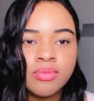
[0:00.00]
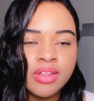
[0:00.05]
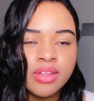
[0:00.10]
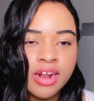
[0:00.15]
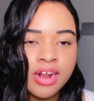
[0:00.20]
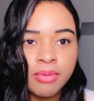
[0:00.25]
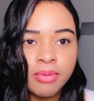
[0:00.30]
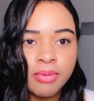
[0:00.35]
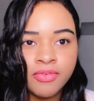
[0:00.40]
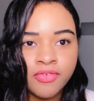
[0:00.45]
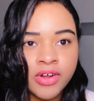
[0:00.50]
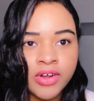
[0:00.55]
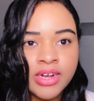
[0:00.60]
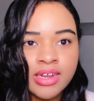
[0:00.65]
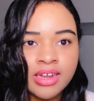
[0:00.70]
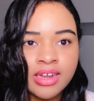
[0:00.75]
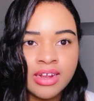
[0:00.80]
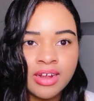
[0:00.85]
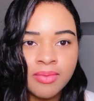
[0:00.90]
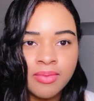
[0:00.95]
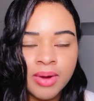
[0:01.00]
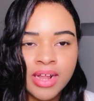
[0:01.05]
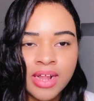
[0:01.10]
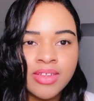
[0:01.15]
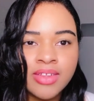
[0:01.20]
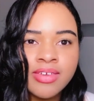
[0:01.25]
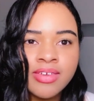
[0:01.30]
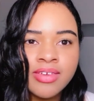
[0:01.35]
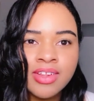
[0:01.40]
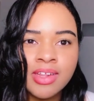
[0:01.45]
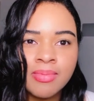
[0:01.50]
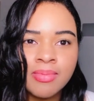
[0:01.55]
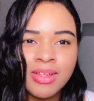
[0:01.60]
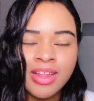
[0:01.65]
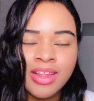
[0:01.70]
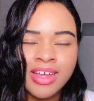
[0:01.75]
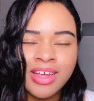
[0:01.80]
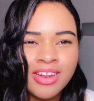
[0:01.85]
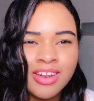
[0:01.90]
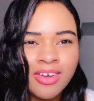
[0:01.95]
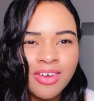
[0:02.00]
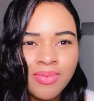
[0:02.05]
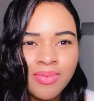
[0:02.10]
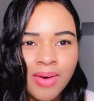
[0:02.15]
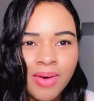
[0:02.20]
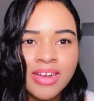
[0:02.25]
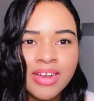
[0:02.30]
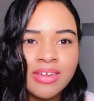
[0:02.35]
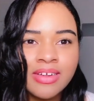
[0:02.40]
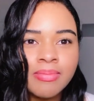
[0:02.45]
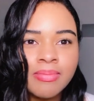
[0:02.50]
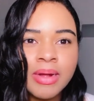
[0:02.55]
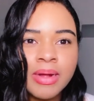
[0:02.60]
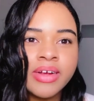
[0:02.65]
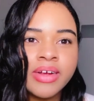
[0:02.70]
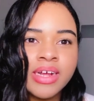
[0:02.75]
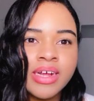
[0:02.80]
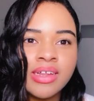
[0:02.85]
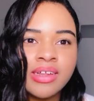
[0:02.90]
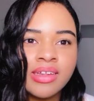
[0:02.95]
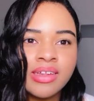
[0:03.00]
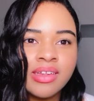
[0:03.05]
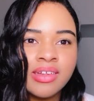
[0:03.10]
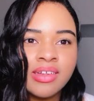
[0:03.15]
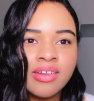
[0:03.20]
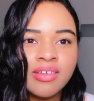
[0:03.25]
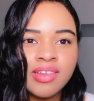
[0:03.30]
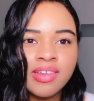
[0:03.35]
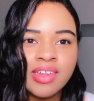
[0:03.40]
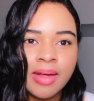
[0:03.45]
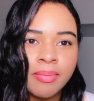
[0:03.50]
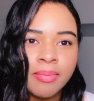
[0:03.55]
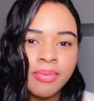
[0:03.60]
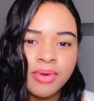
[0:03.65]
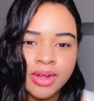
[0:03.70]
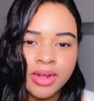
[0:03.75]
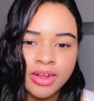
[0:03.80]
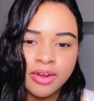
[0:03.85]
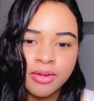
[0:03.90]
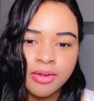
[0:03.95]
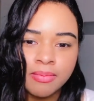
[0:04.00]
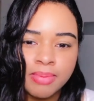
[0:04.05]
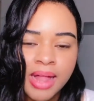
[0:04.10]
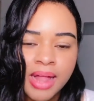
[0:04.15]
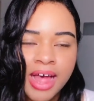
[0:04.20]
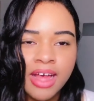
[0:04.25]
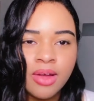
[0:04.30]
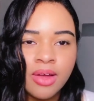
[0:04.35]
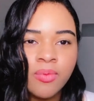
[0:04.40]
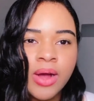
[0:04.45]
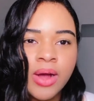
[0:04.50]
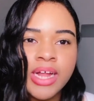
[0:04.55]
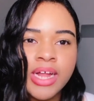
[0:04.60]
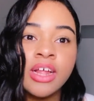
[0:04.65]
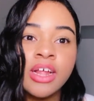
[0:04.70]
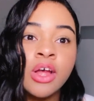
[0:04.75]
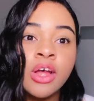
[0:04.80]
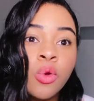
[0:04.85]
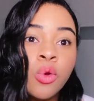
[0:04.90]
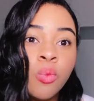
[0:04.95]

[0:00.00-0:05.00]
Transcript: that I befriended, and when I talk to them, they're like, you know, why do Americans, you know, separate, you know, black and white?